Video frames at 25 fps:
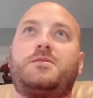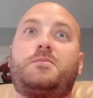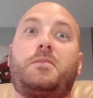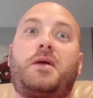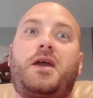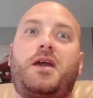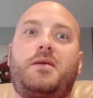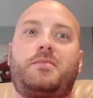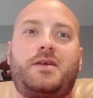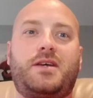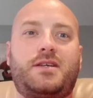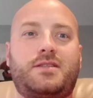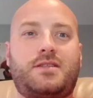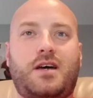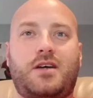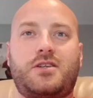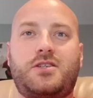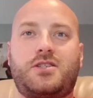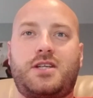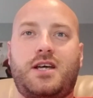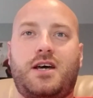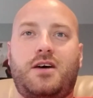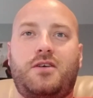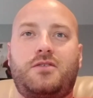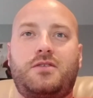maybe a
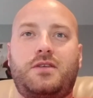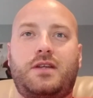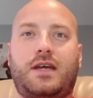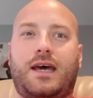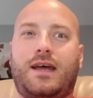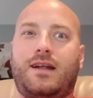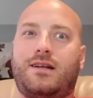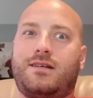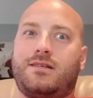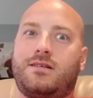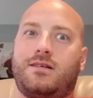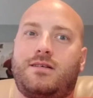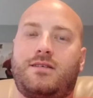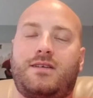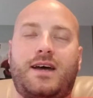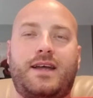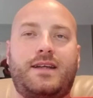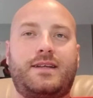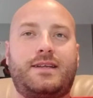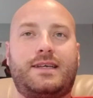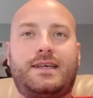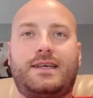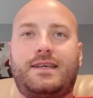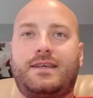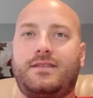touchdown. I don't know.
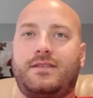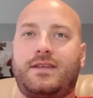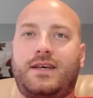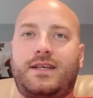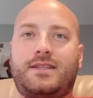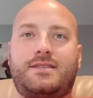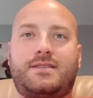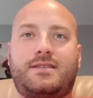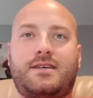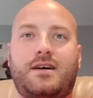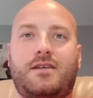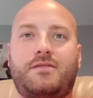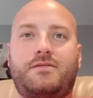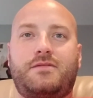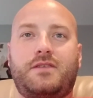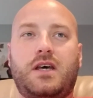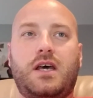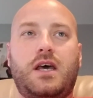That's tough.